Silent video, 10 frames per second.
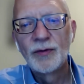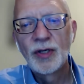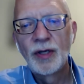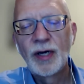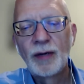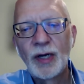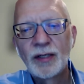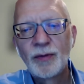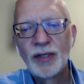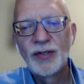So a
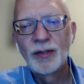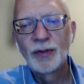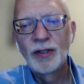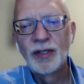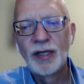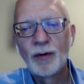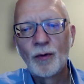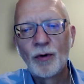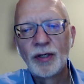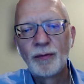thymectomy is typically not
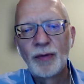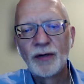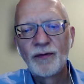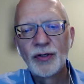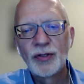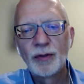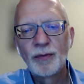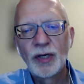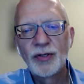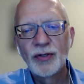warranted, beneficial in
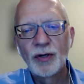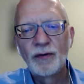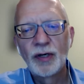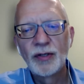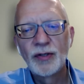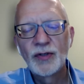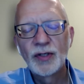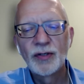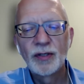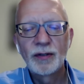patients over age of
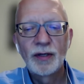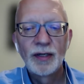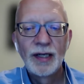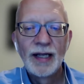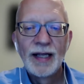60, correct.